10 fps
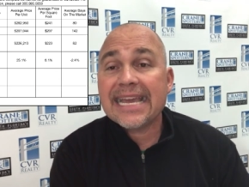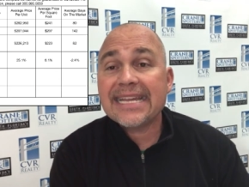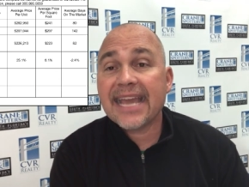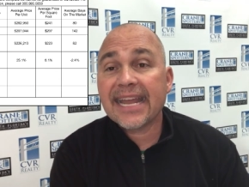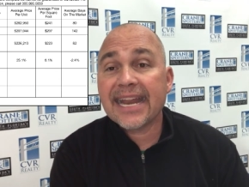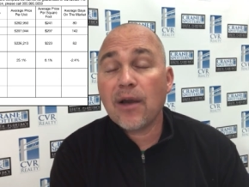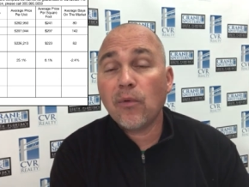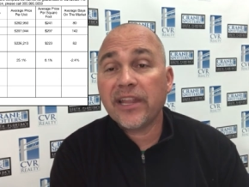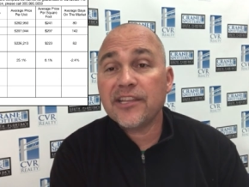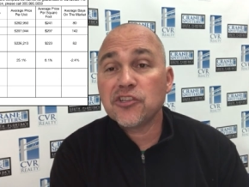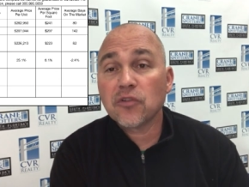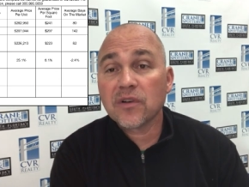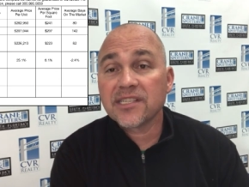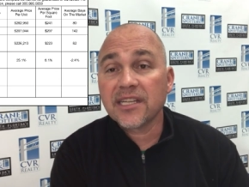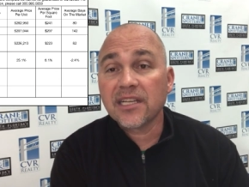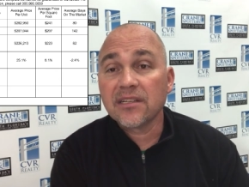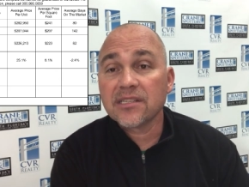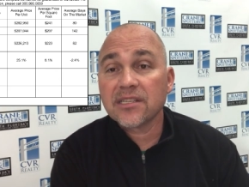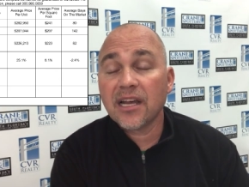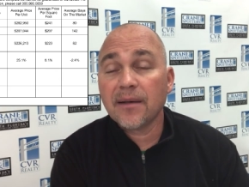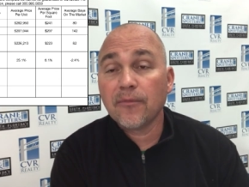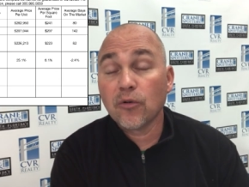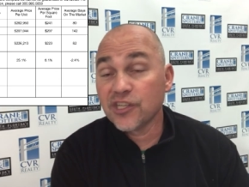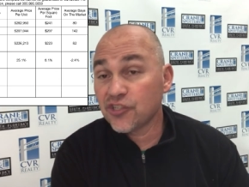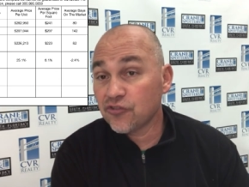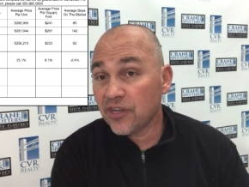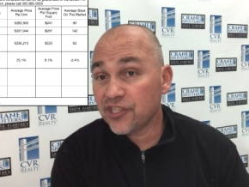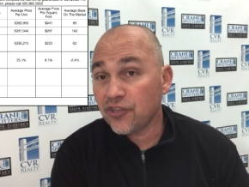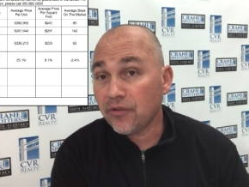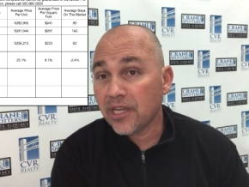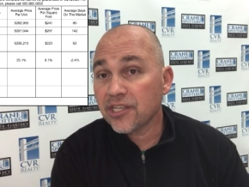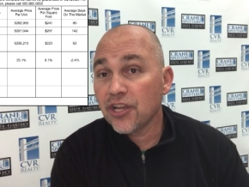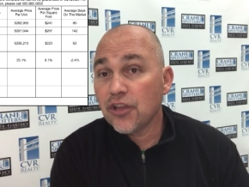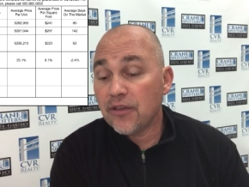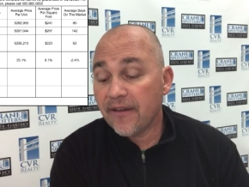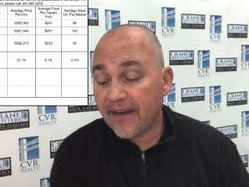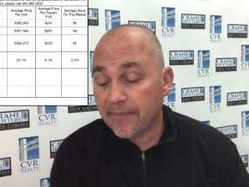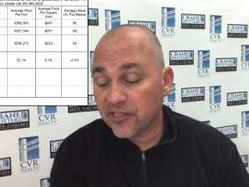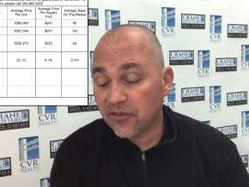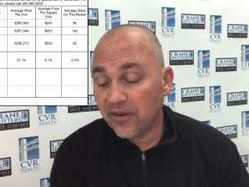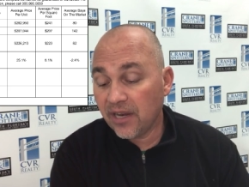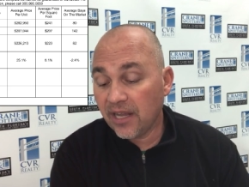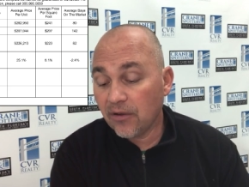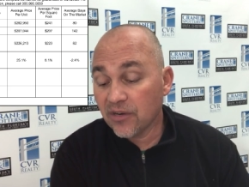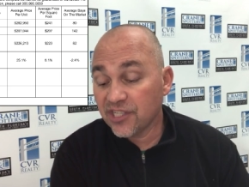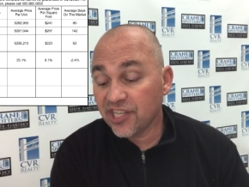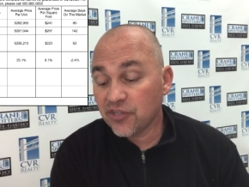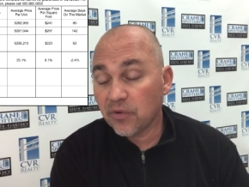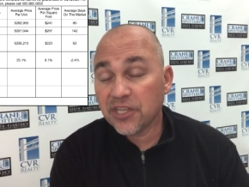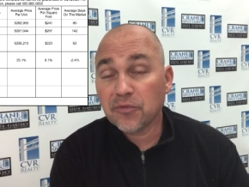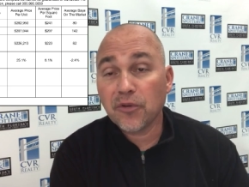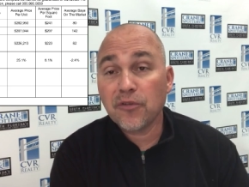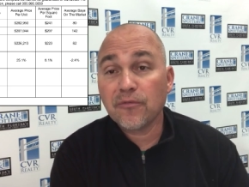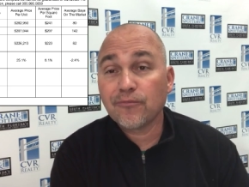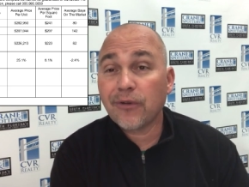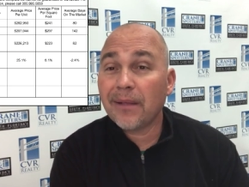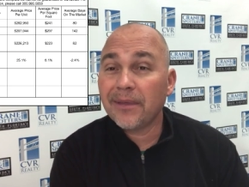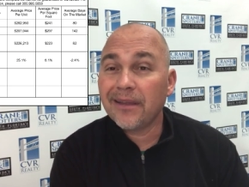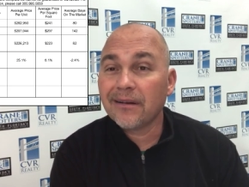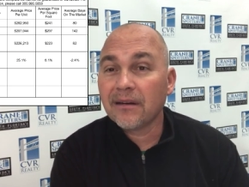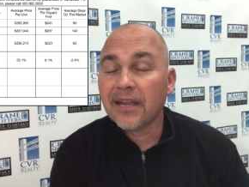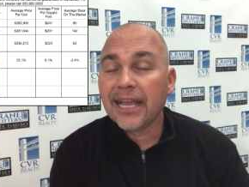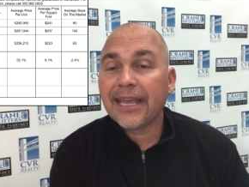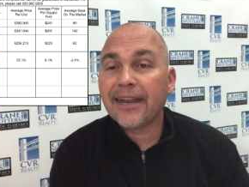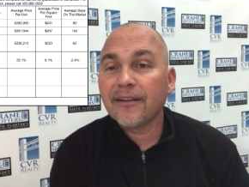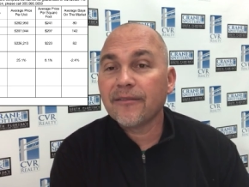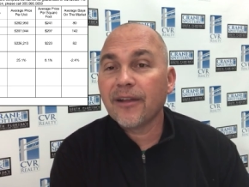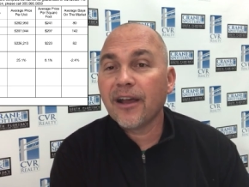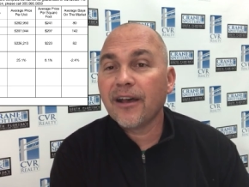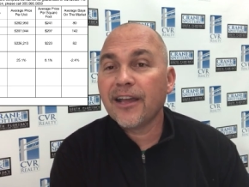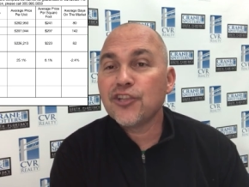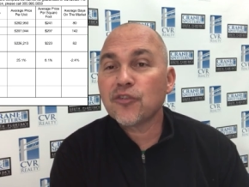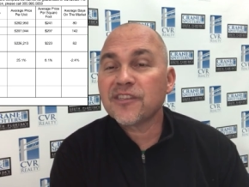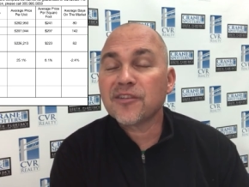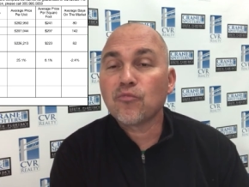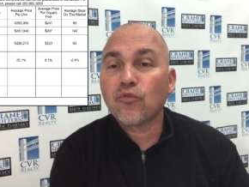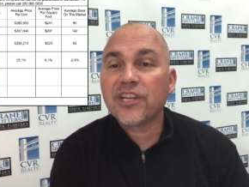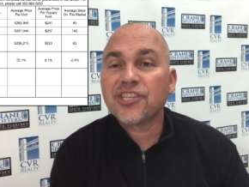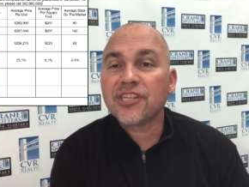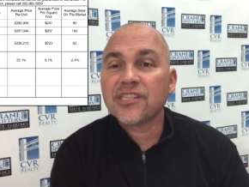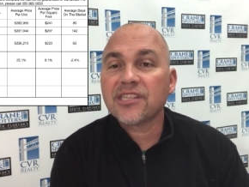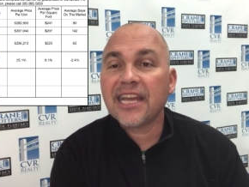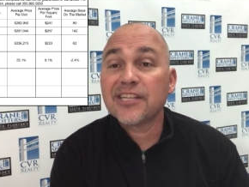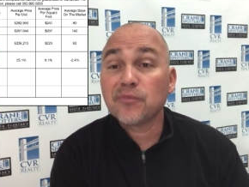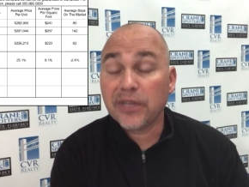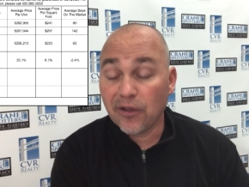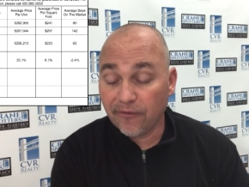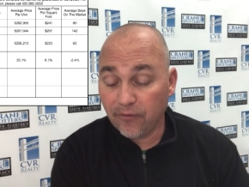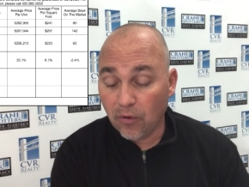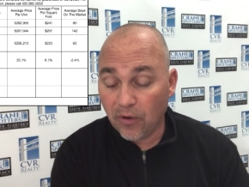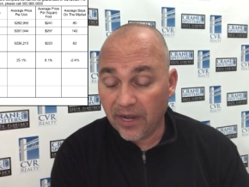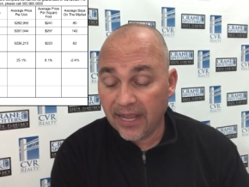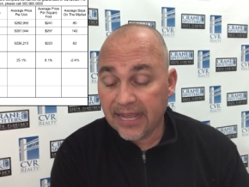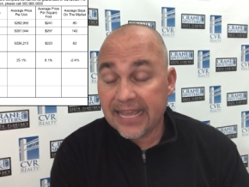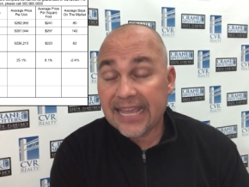in taking down one of these short sales or distress units, you have an opportunity or a situation where you probably are going to enjoy some riches as we go forward.